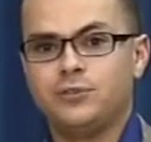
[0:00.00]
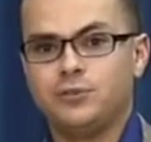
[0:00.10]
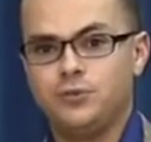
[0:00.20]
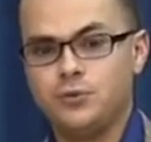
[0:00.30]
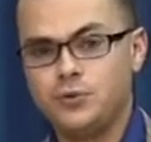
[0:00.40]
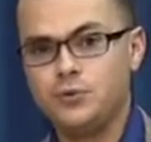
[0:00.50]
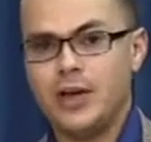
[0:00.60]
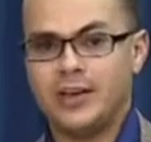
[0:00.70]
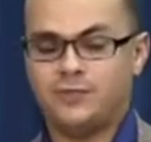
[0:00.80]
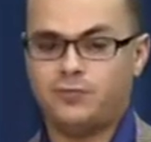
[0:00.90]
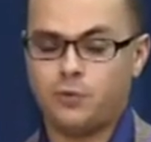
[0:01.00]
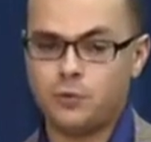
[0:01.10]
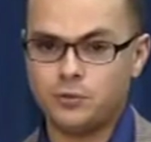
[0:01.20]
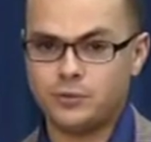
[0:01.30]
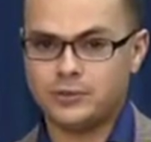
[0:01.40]
true and
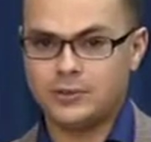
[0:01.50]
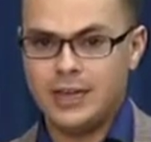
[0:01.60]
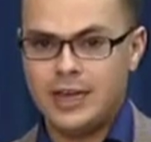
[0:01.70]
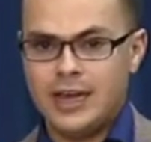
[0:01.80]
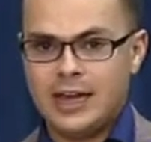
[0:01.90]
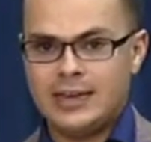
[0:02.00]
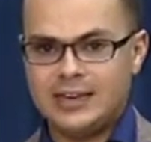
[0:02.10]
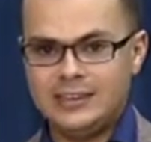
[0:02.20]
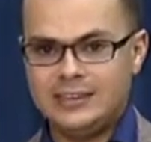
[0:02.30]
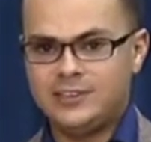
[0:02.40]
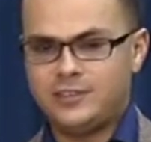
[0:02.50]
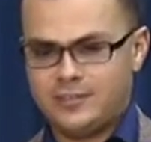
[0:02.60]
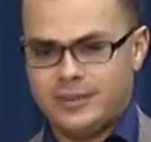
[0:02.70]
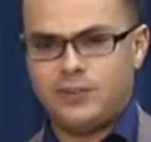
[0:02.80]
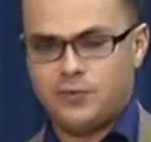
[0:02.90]
false. An
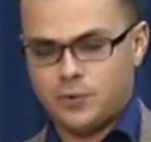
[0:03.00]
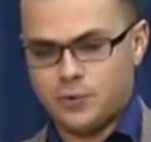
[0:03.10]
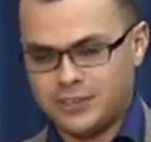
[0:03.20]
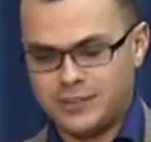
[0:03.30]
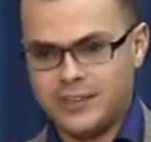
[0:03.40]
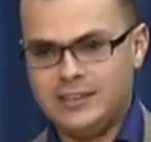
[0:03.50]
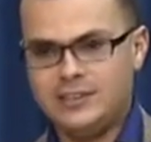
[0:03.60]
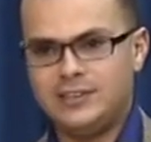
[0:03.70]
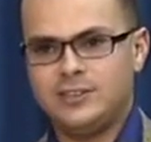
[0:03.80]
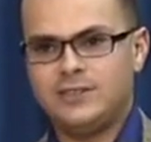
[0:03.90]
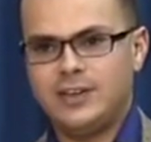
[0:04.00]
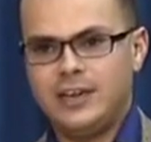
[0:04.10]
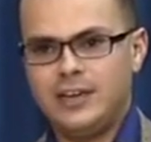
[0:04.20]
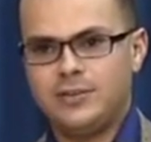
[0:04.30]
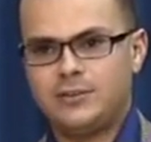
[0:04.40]
integer, of course, have integer
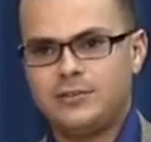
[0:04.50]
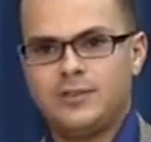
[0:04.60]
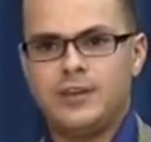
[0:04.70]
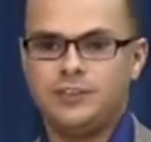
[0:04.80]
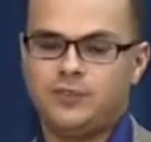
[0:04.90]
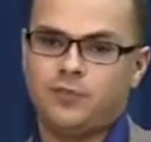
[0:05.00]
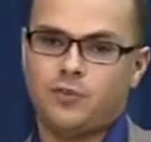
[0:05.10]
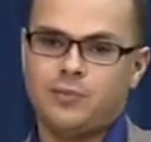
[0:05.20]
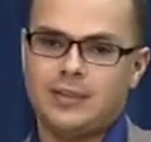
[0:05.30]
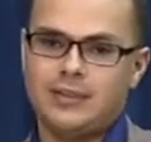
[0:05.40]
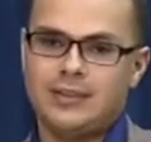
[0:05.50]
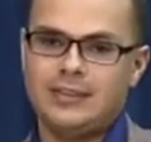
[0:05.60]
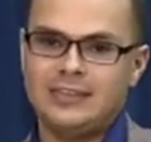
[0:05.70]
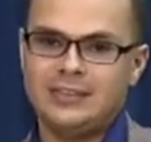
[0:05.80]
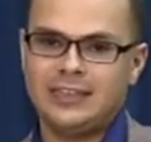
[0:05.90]
values ranging from the
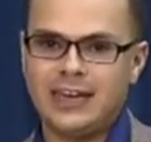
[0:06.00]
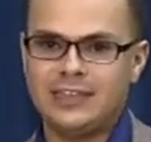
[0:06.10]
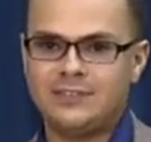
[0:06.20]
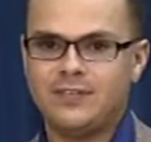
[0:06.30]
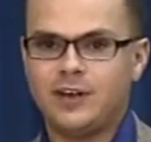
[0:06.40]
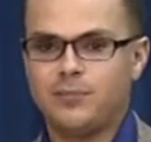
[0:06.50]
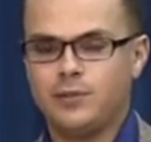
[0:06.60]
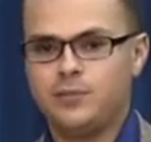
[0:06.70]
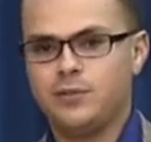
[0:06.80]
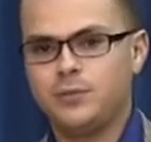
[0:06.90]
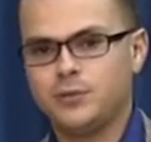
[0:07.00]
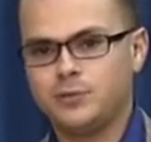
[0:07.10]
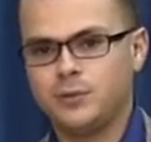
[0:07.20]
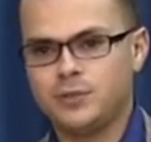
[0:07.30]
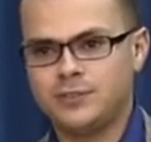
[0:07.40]
least negative number to the
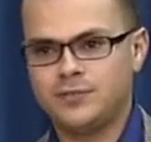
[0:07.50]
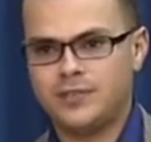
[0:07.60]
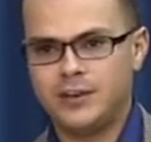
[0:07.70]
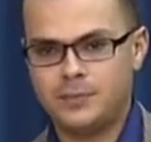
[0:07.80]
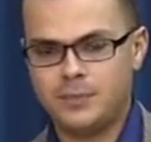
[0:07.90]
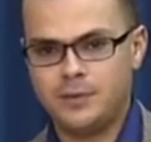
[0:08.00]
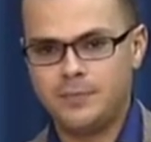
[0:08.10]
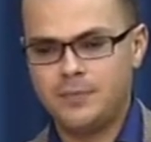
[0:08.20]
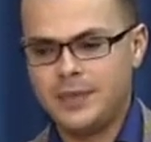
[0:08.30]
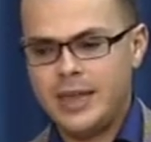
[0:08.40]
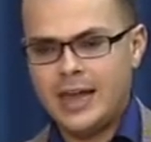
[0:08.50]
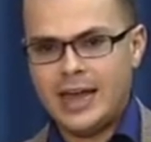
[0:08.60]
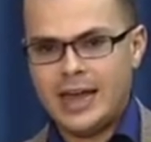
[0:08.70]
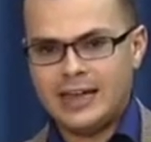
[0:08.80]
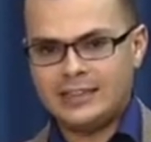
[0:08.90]
most positive number.
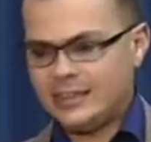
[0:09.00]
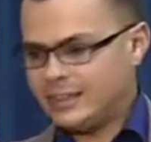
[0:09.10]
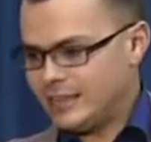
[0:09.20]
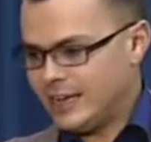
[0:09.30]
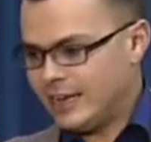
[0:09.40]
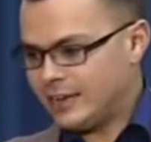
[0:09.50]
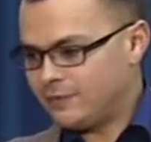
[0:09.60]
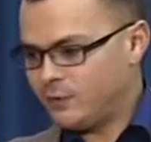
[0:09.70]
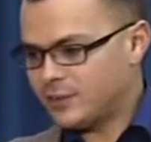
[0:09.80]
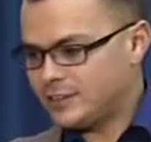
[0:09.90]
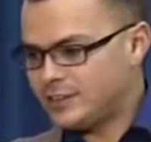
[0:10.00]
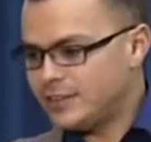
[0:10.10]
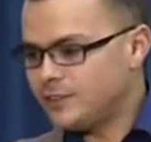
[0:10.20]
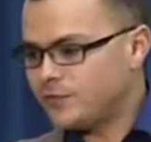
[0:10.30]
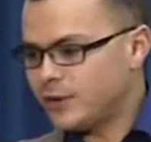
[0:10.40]
And then for a string, for